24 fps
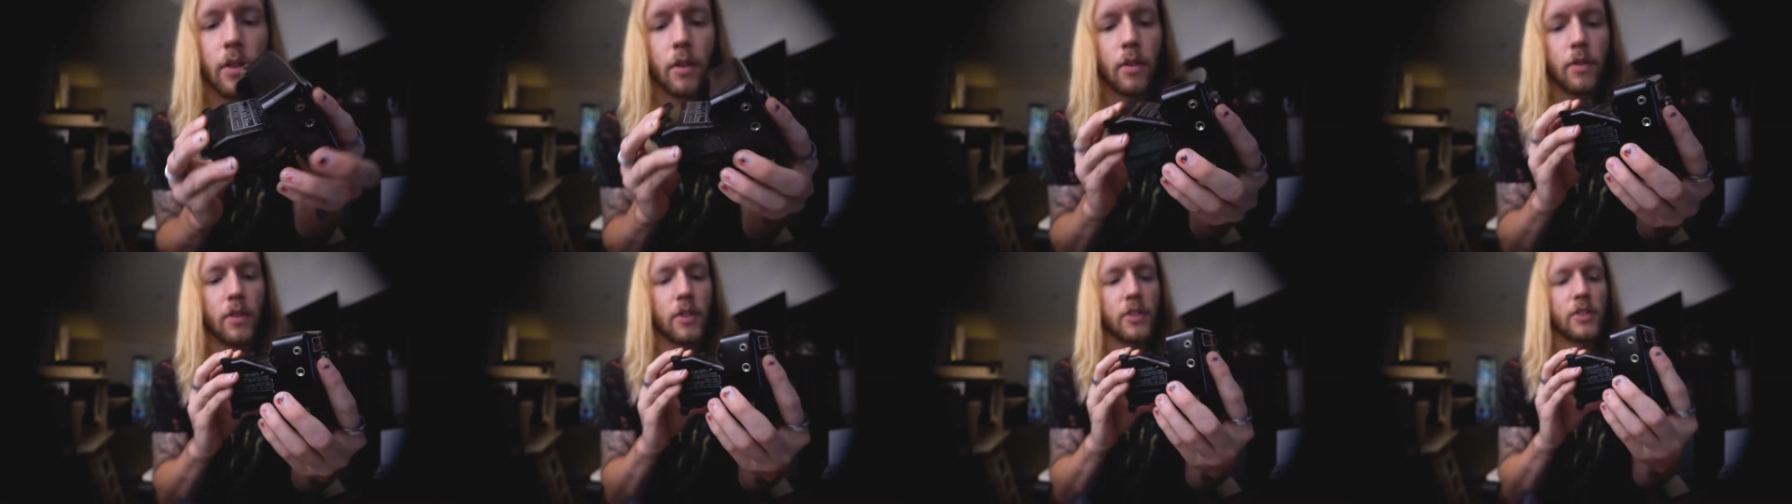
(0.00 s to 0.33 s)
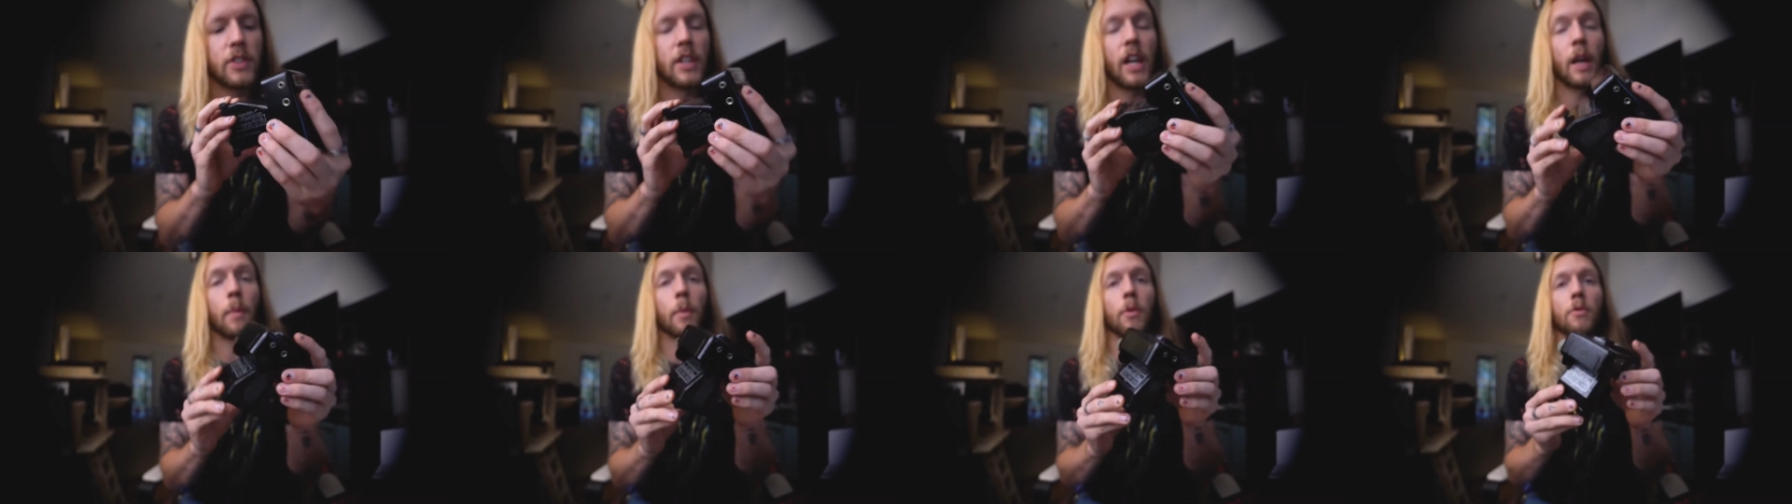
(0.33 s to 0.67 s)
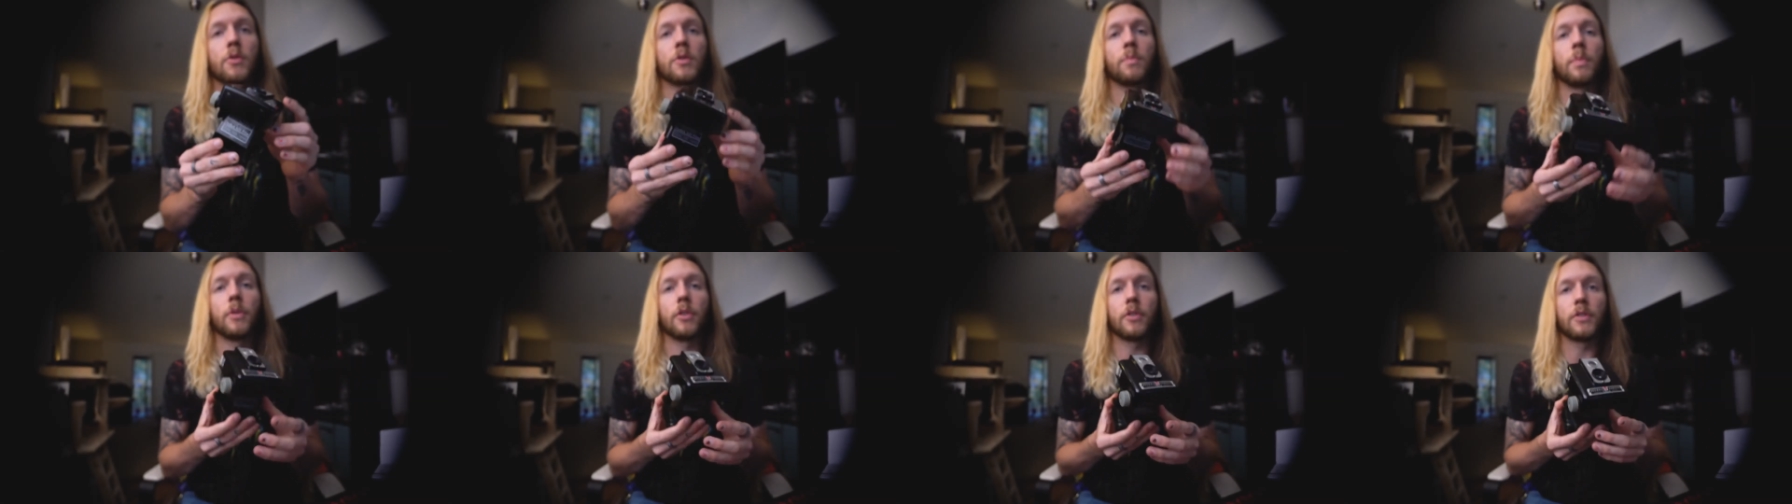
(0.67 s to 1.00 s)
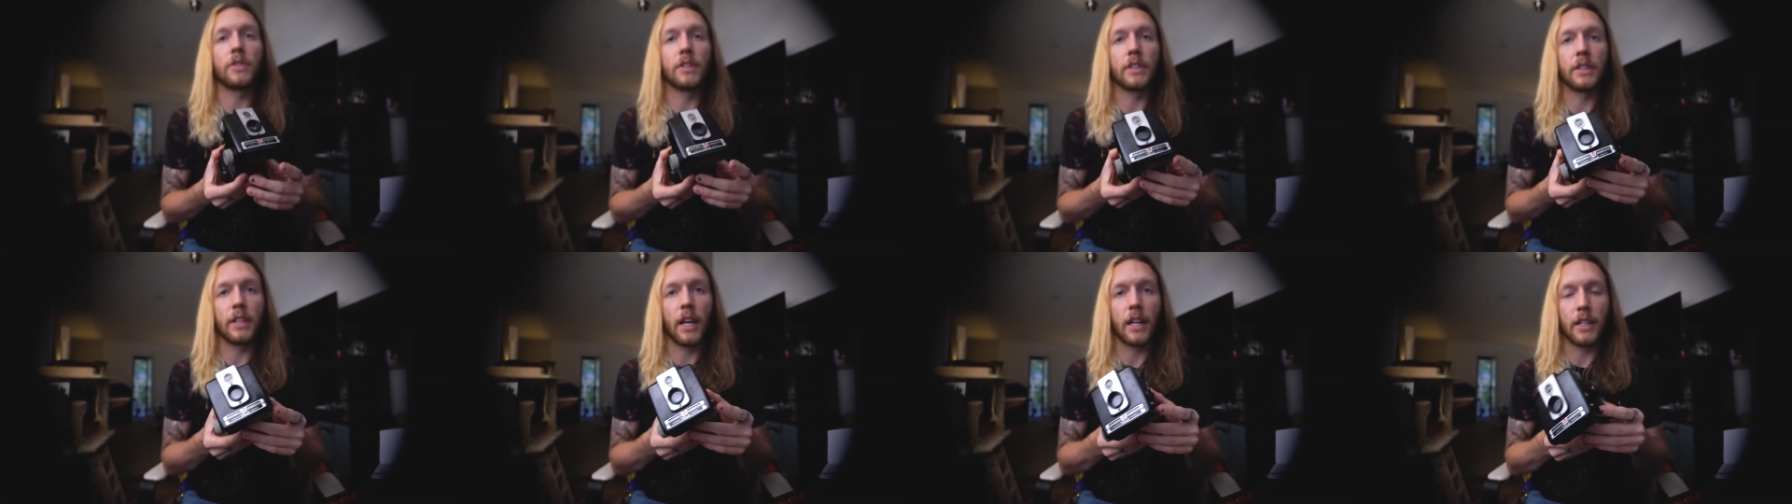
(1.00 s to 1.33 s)
this camera was built
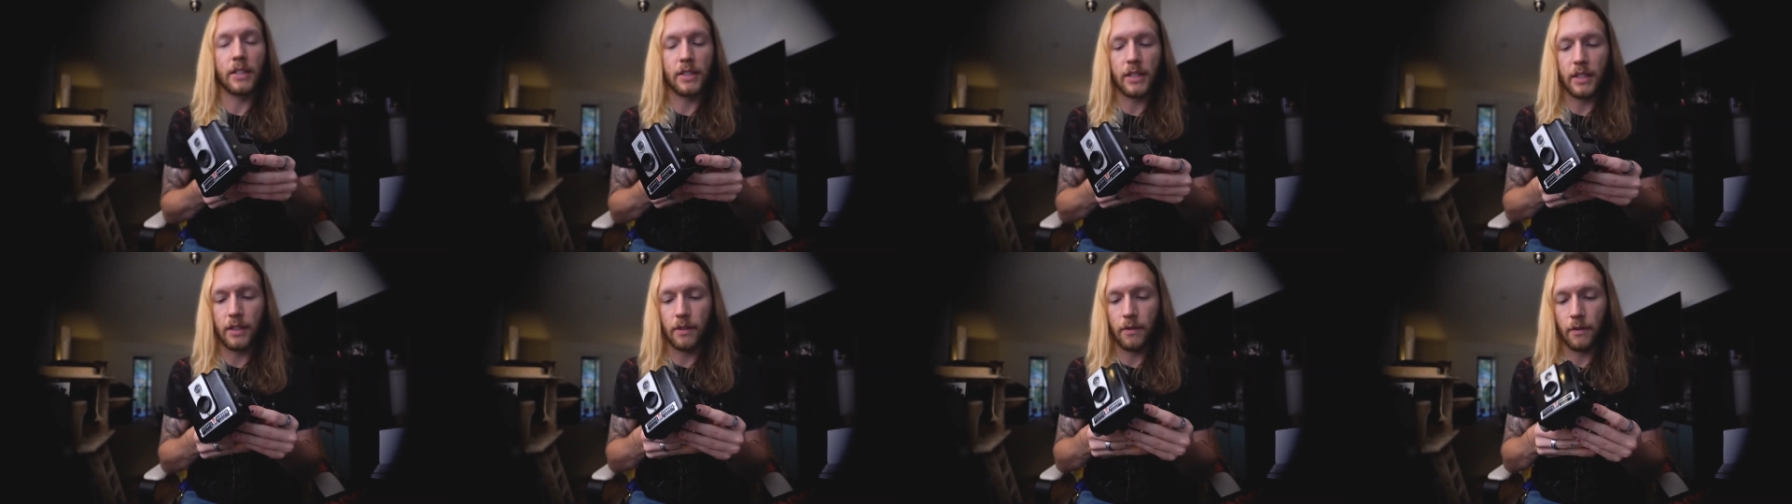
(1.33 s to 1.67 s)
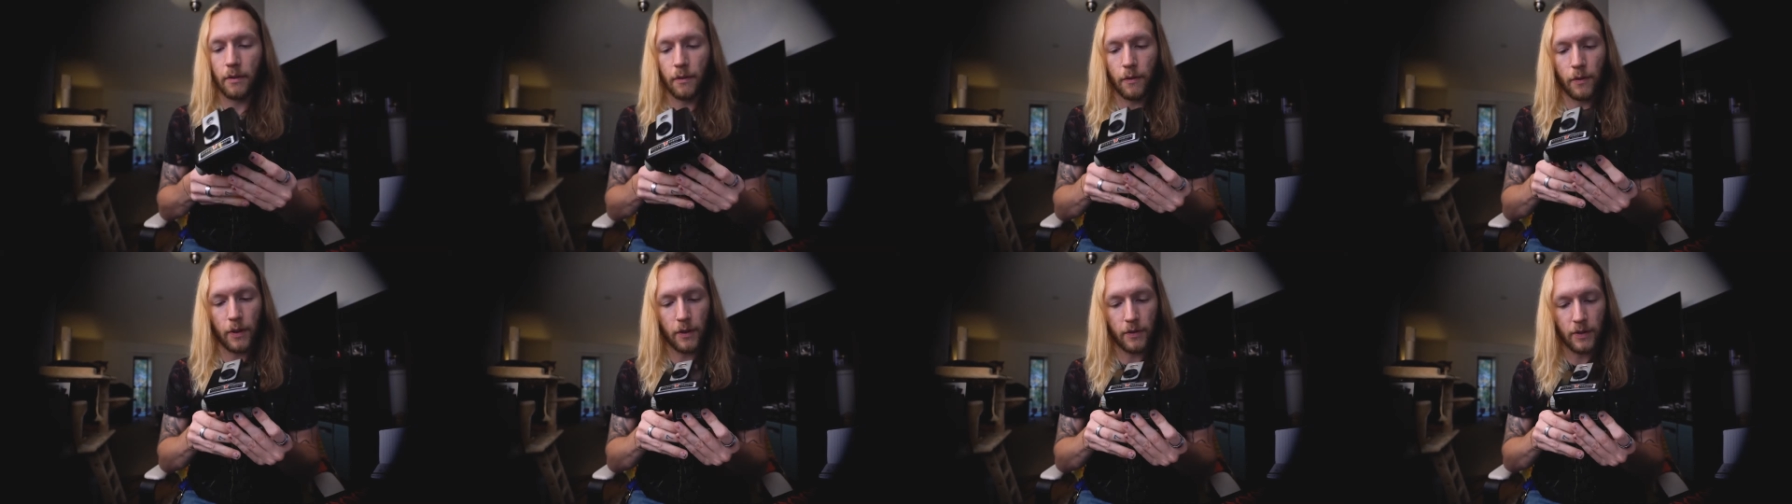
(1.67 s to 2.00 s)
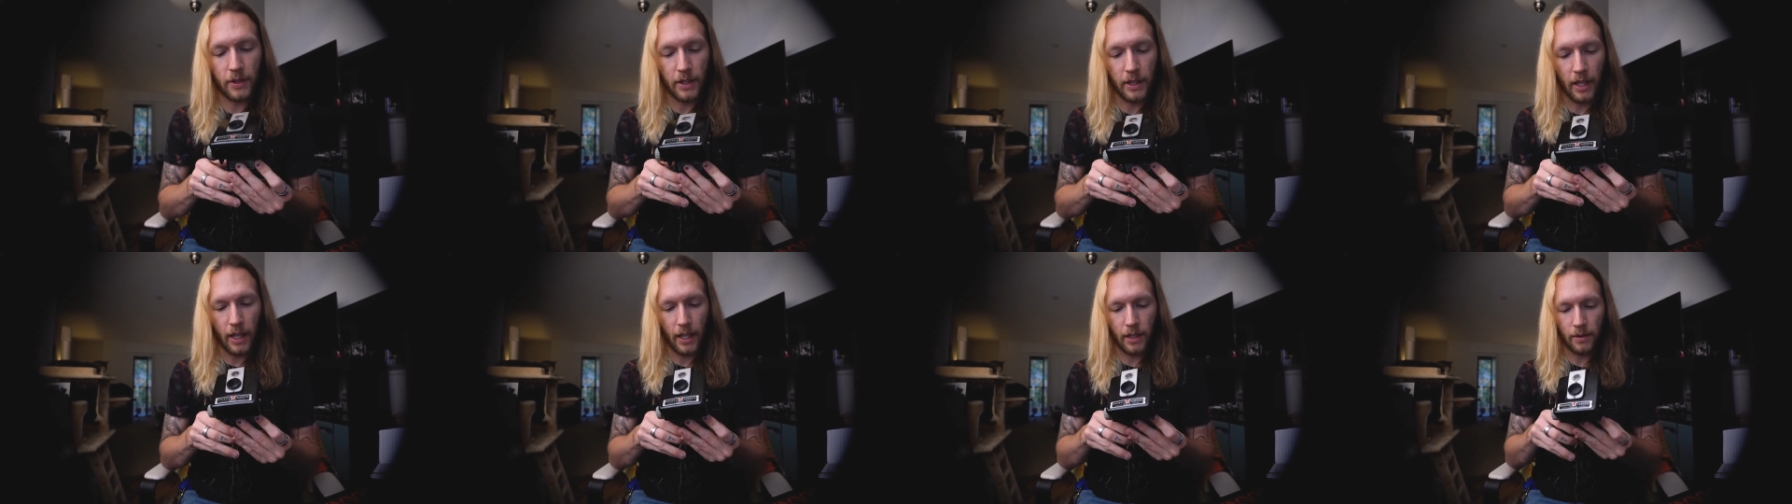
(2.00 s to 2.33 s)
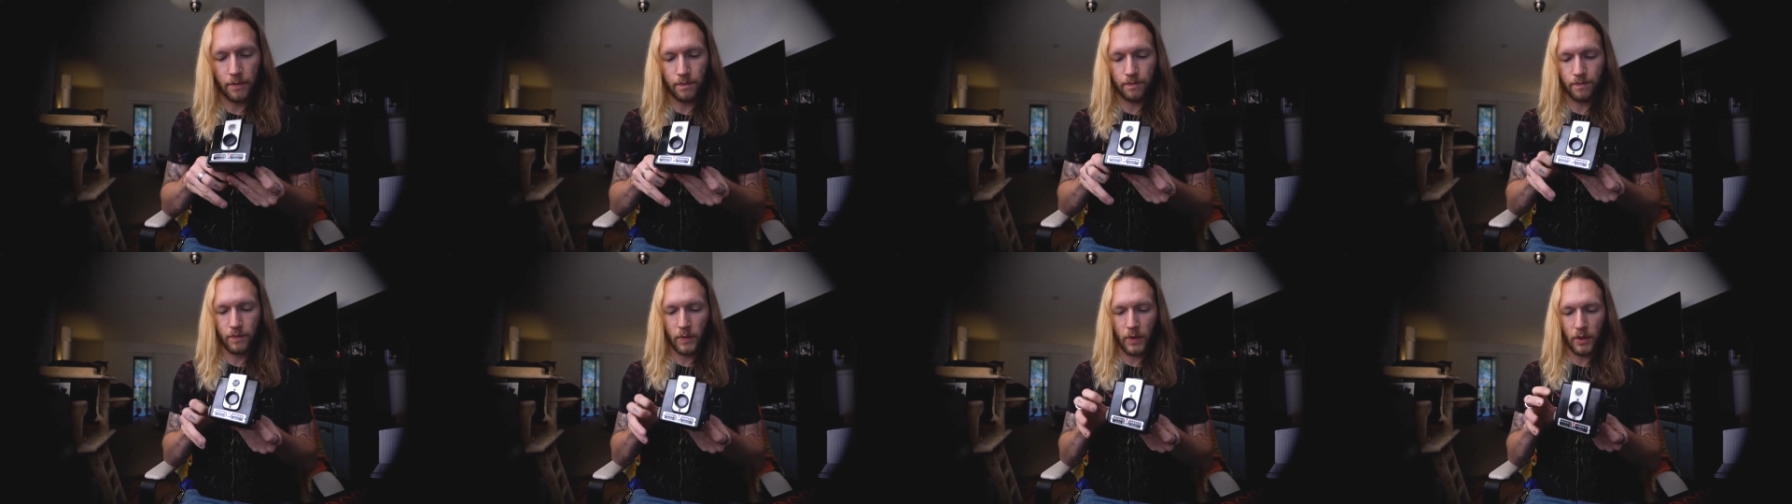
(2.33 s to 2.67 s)
in
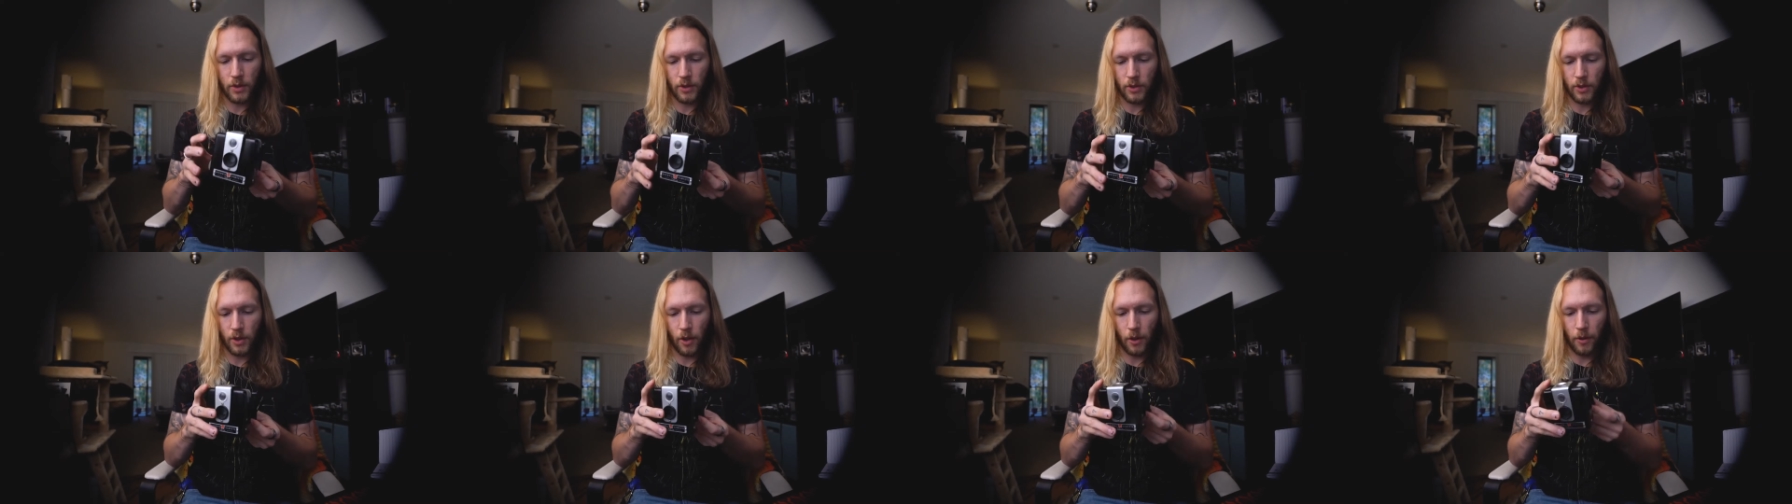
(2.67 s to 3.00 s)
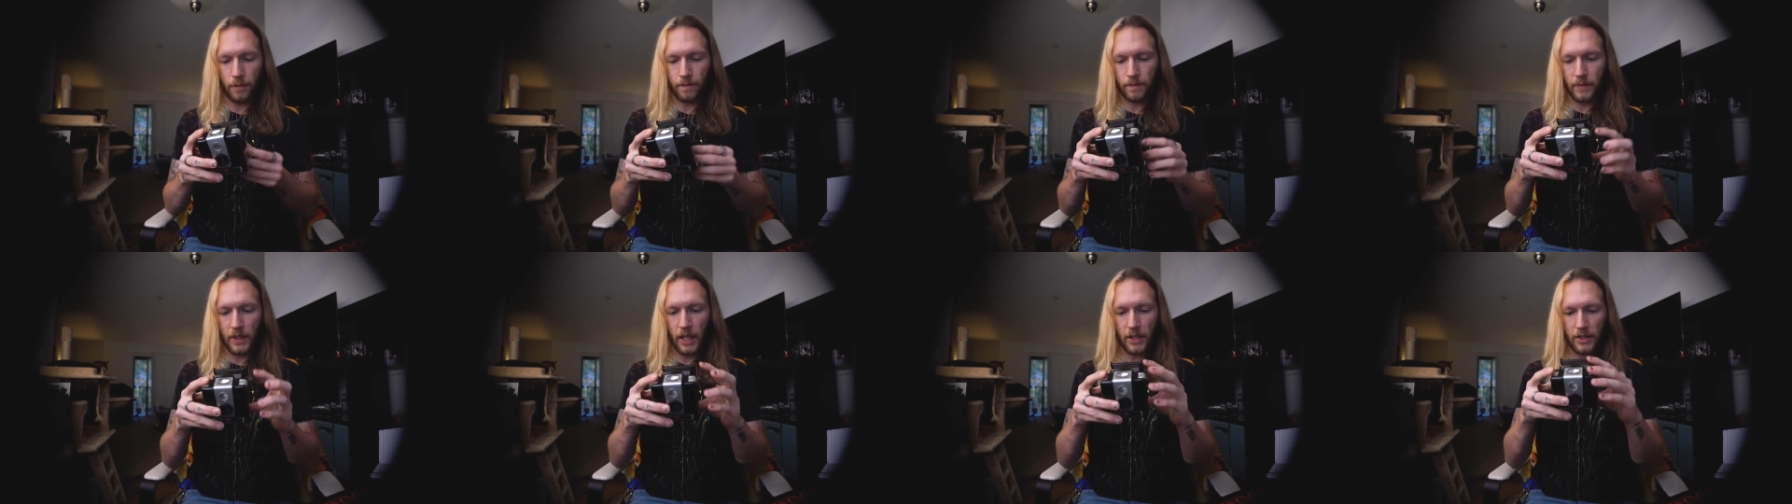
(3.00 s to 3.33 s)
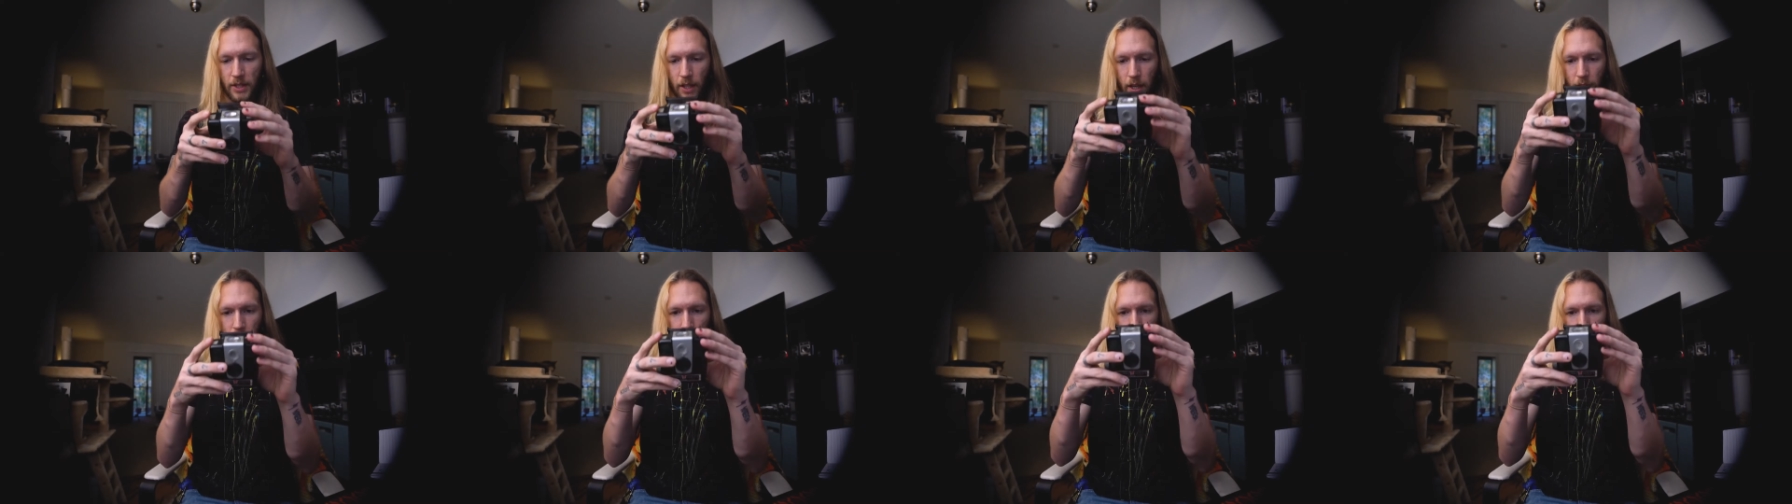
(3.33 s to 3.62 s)
1958. So that's how I